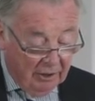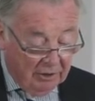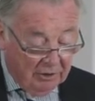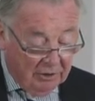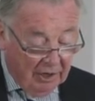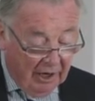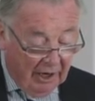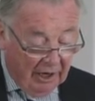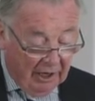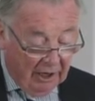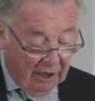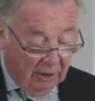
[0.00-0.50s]

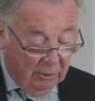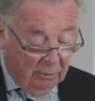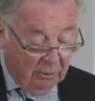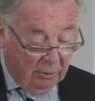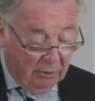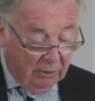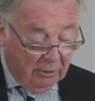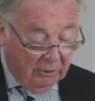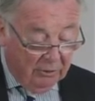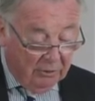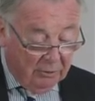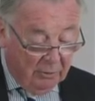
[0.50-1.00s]
that Tiger
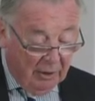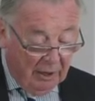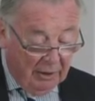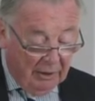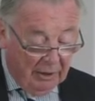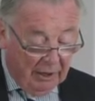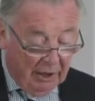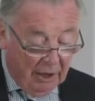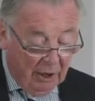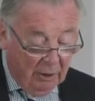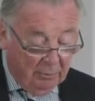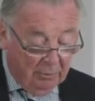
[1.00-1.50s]
Woods
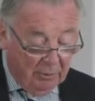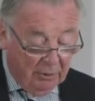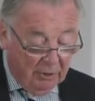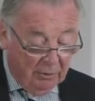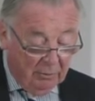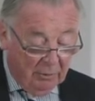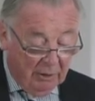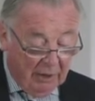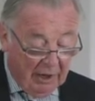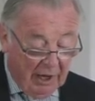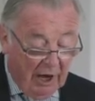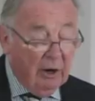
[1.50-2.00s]
won the
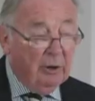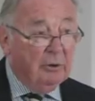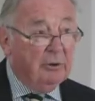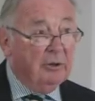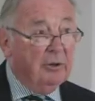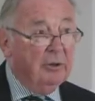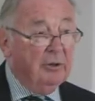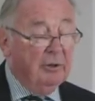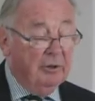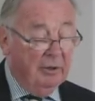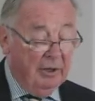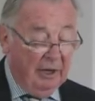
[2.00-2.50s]
Open
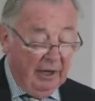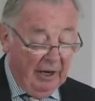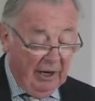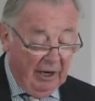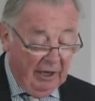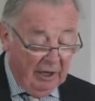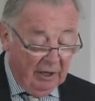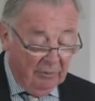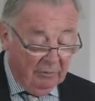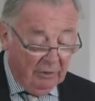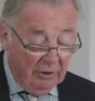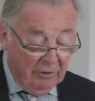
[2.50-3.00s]
without
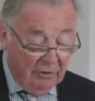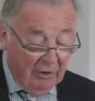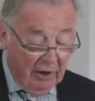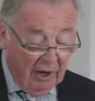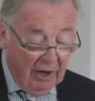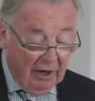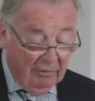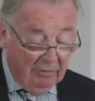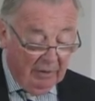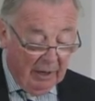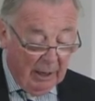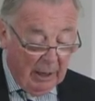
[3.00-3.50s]
the aid of a
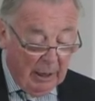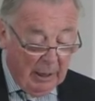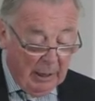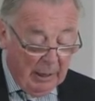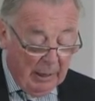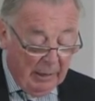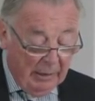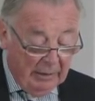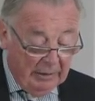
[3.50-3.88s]
driver.